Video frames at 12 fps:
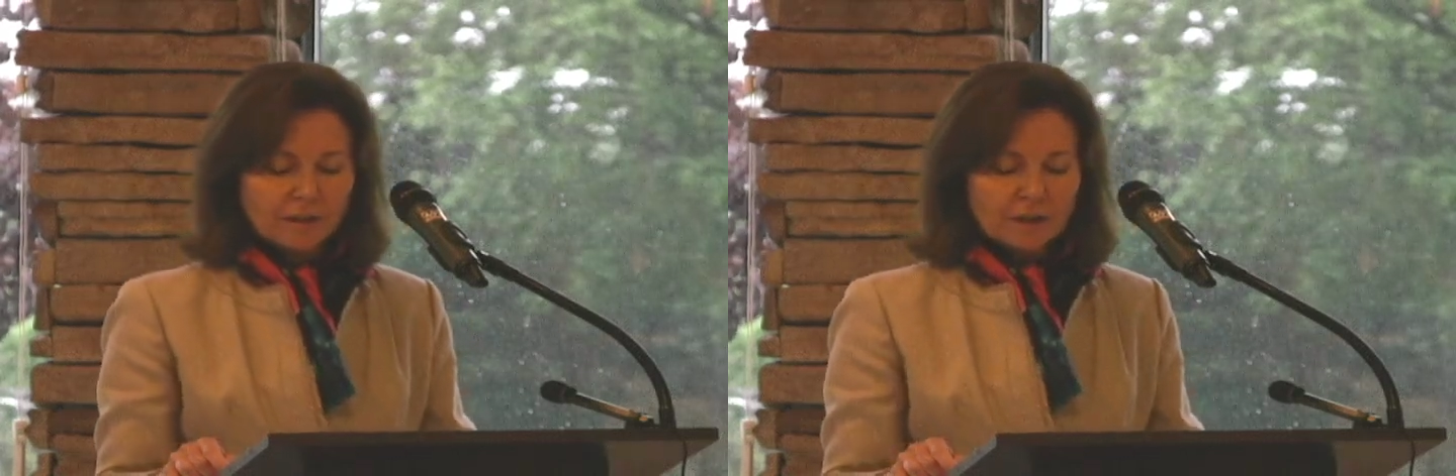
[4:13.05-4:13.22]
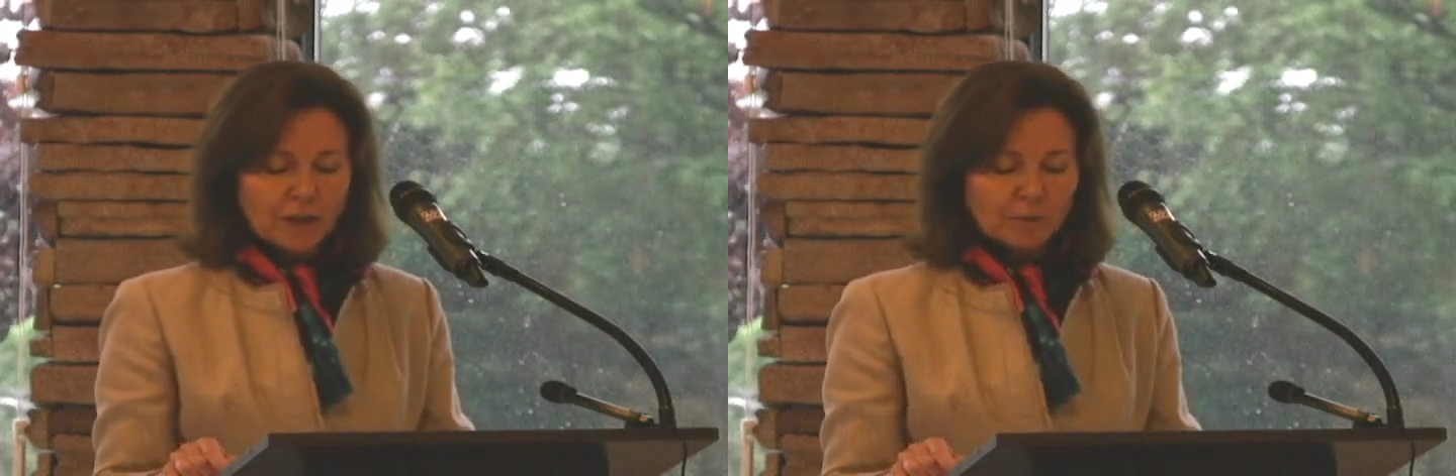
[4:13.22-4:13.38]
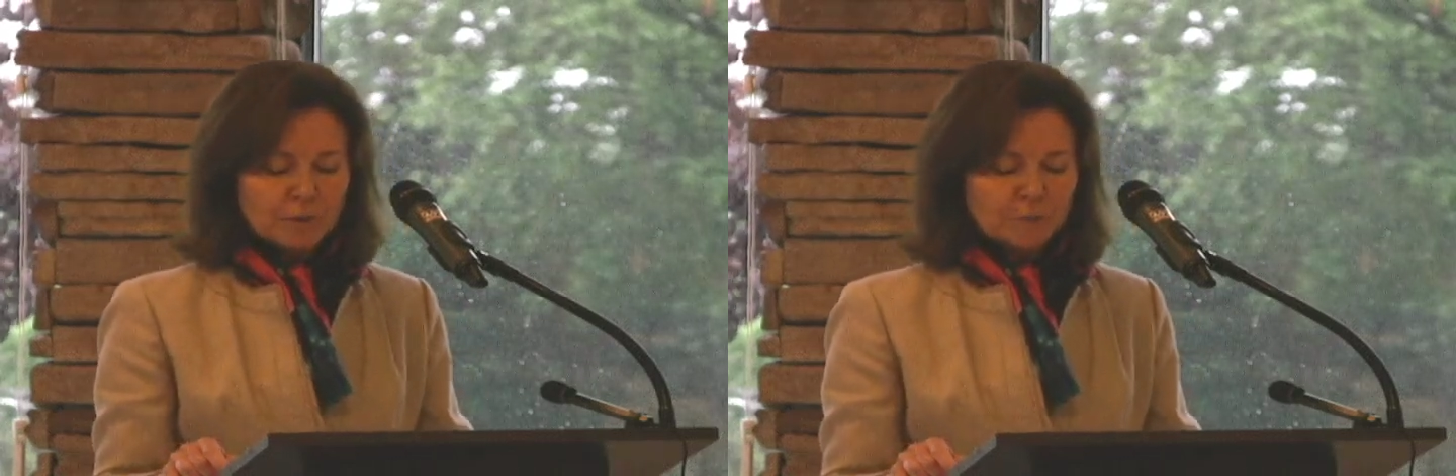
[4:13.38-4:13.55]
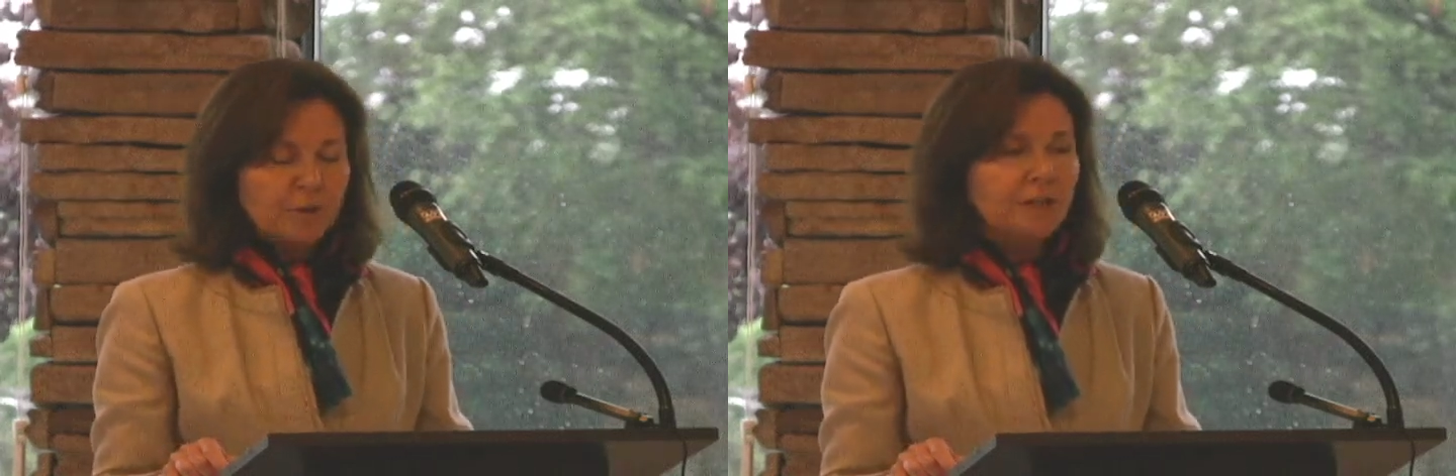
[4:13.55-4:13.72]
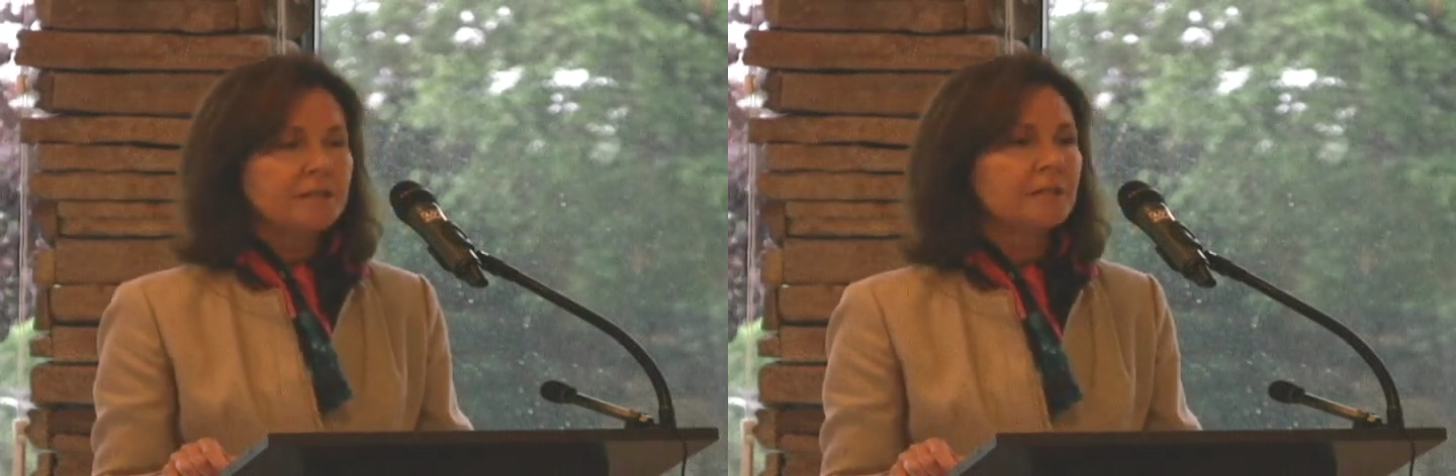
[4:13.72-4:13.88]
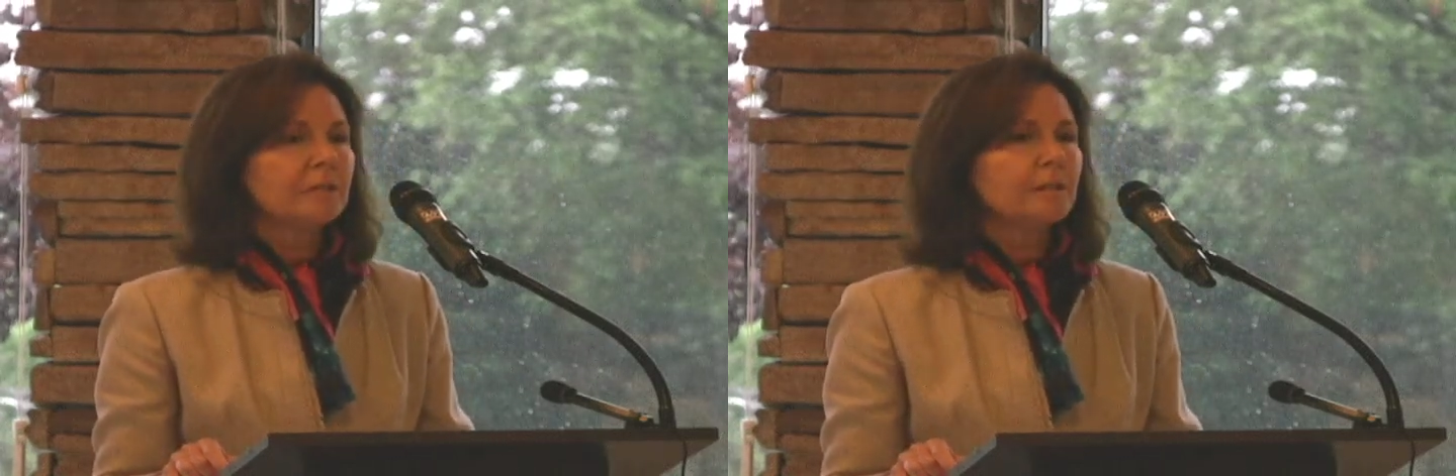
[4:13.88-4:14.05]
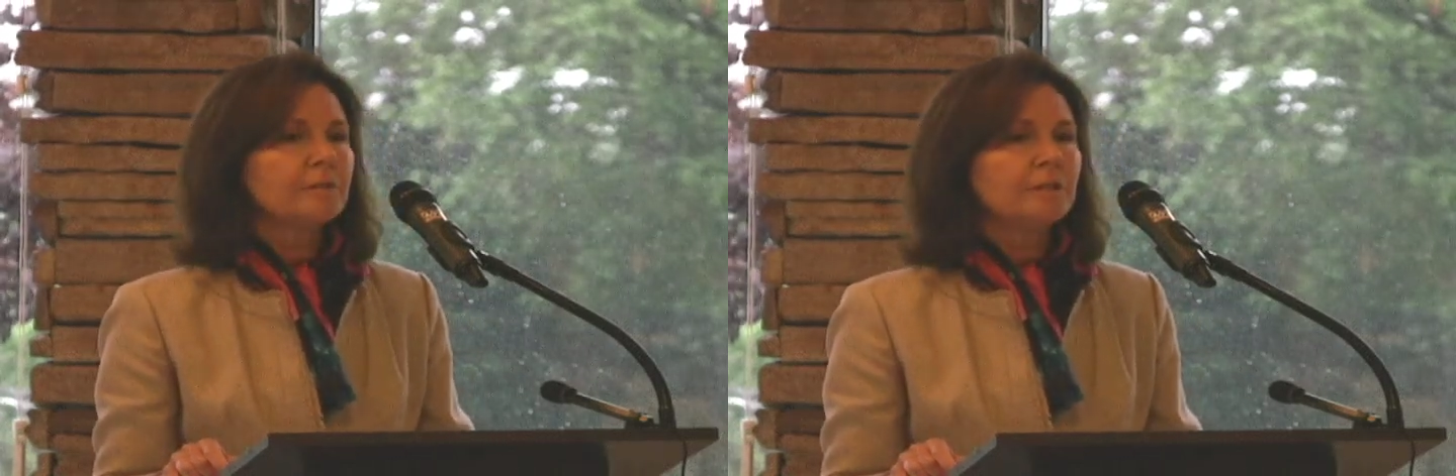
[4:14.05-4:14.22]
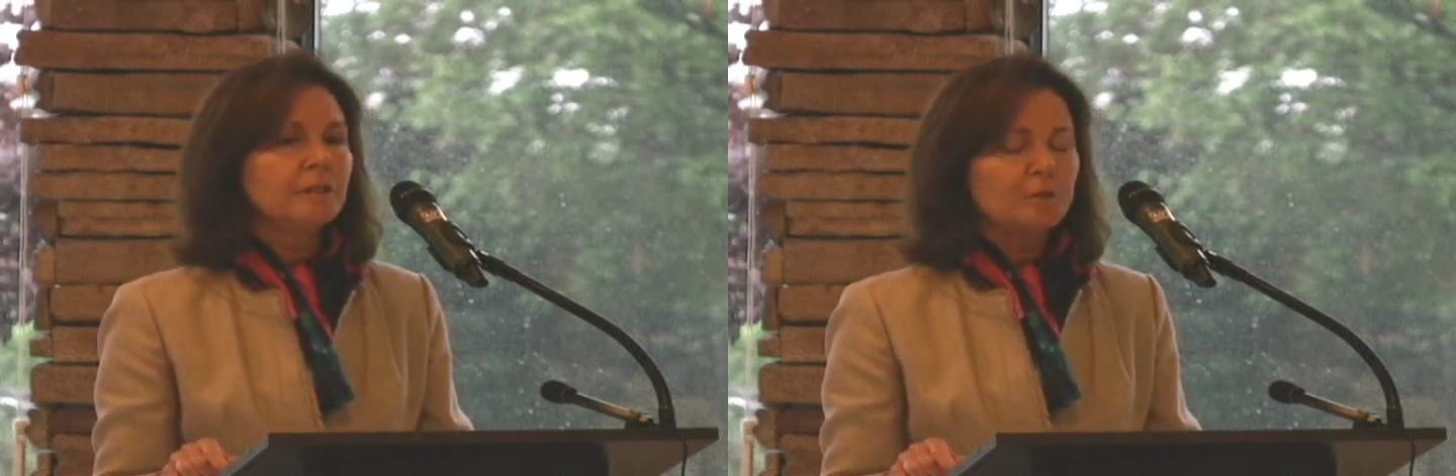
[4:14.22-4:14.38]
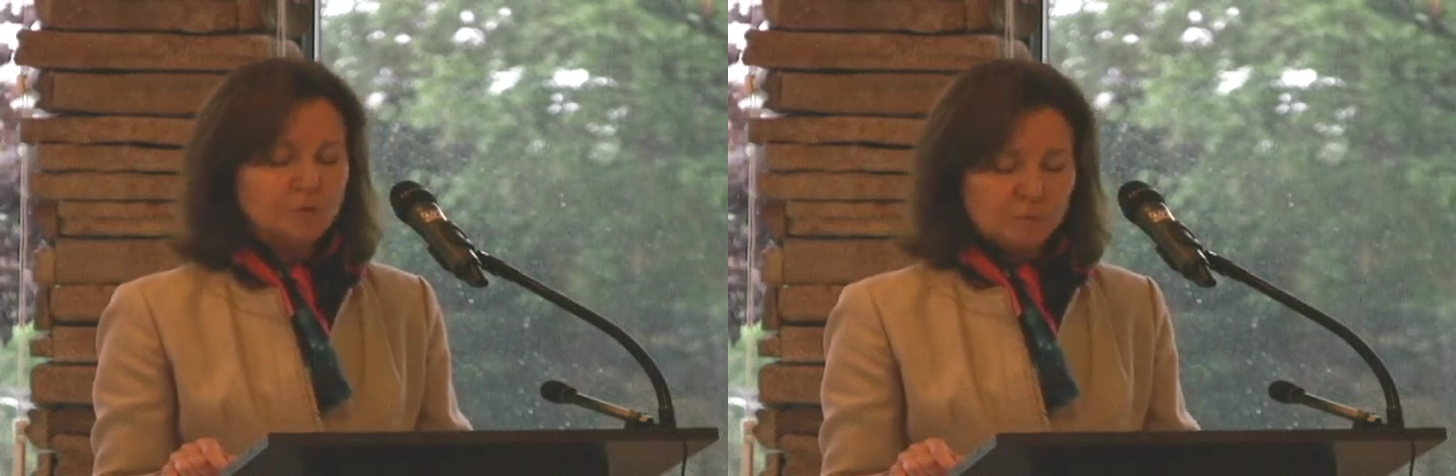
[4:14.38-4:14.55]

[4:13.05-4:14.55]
I was president of the Nichols